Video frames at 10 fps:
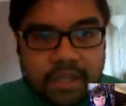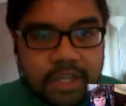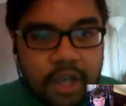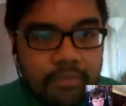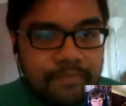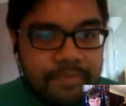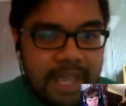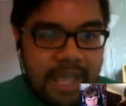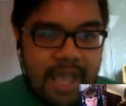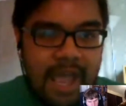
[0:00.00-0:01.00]
So,
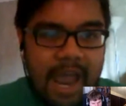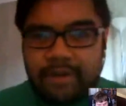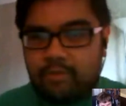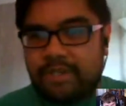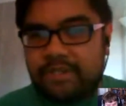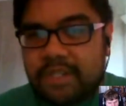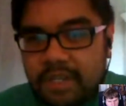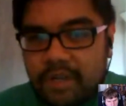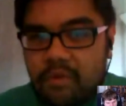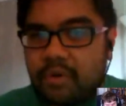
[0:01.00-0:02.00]
Harriette
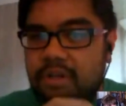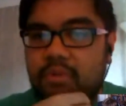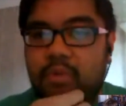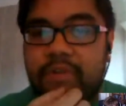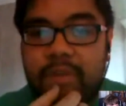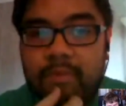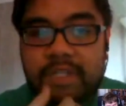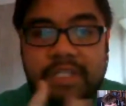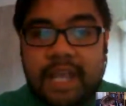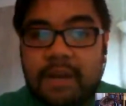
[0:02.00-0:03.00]
Wilson was one of the
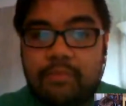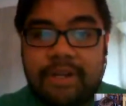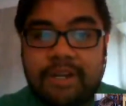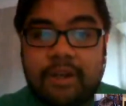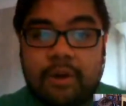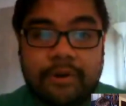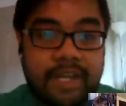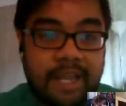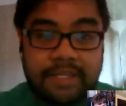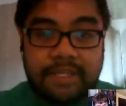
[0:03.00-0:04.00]
most celebrated
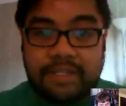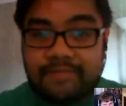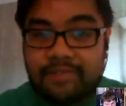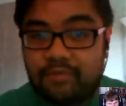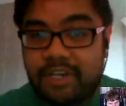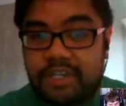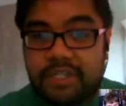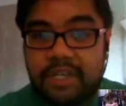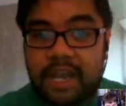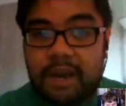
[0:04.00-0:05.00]
courtesans of the
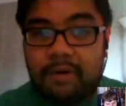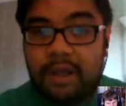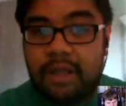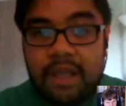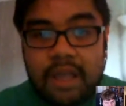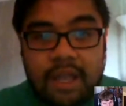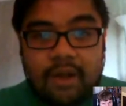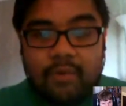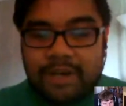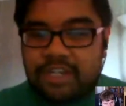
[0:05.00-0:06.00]
Regency era.
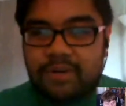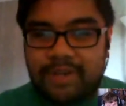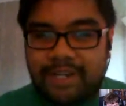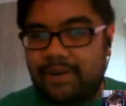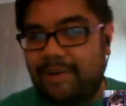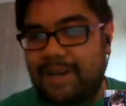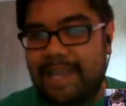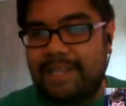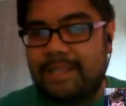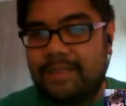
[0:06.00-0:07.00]
When she reached her
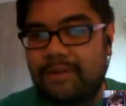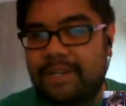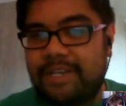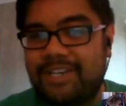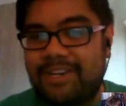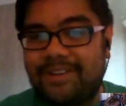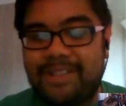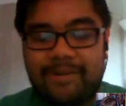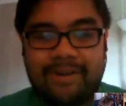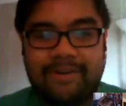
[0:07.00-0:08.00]
late 30s, she could
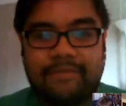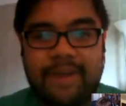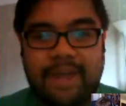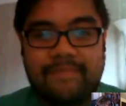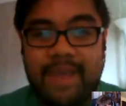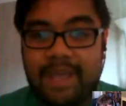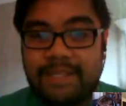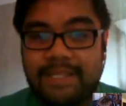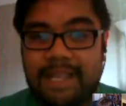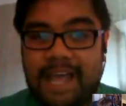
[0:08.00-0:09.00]
no longer find
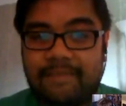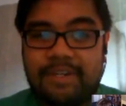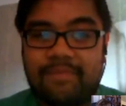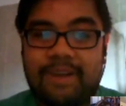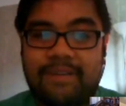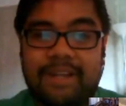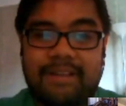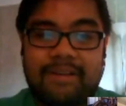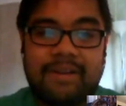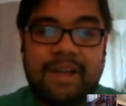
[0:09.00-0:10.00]
men to lavish upon
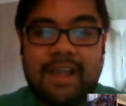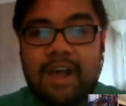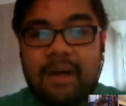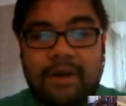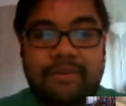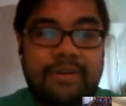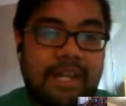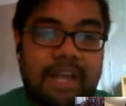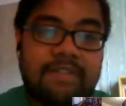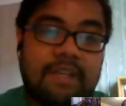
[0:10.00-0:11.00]
her the
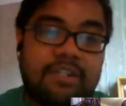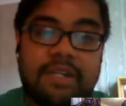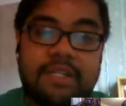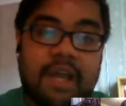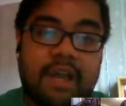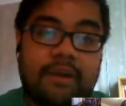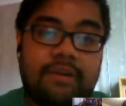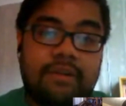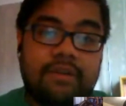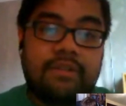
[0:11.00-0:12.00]
lifestyle she desired.
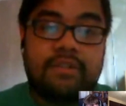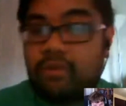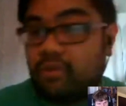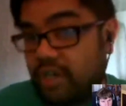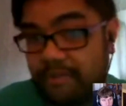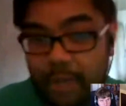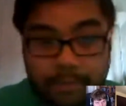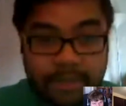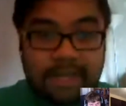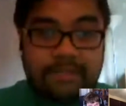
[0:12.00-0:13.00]
So she
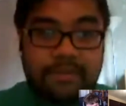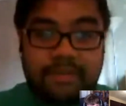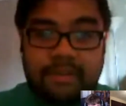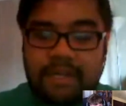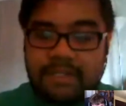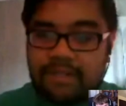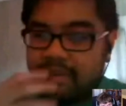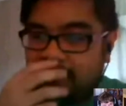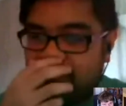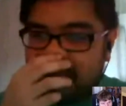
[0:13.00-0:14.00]
developed an
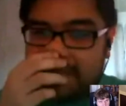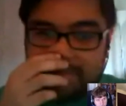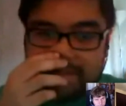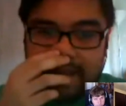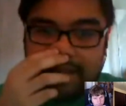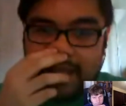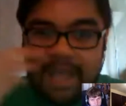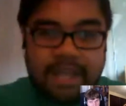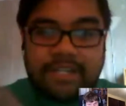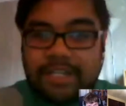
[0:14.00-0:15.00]
alternative business plan.
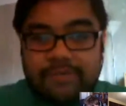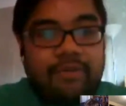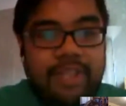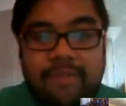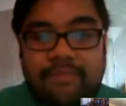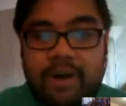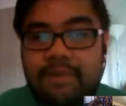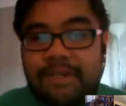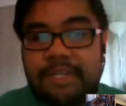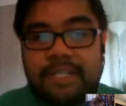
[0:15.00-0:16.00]
She wrote and
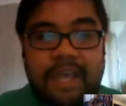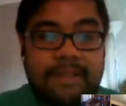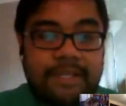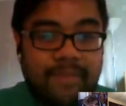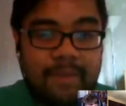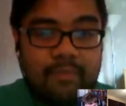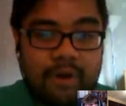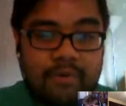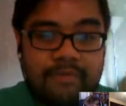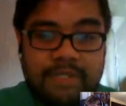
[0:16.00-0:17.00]
published a scandalous
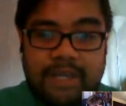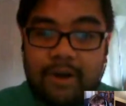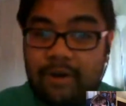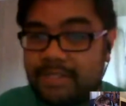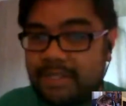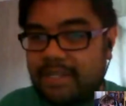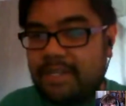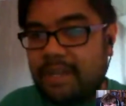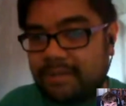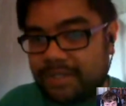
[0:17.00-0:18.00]
memoir revealing all the
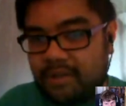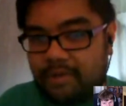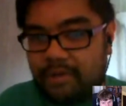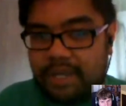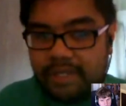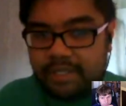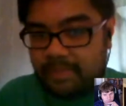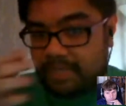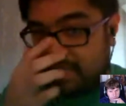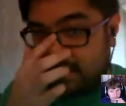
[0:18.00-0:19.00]
details of her
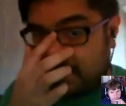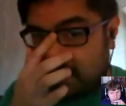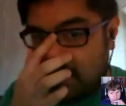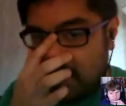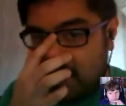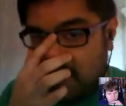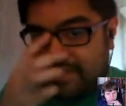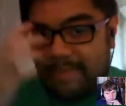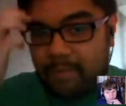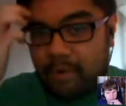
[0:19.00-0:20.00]
intimacies.
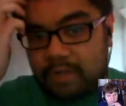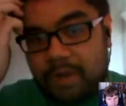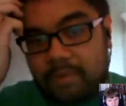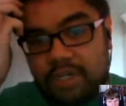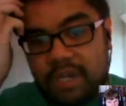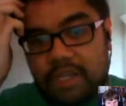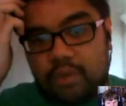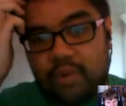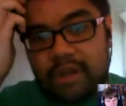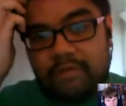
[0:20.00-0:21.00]
The memoir was published in
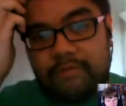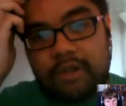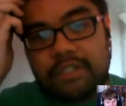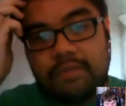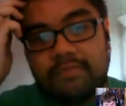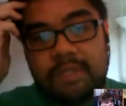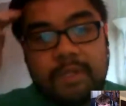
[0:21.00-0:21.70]
12 volumes.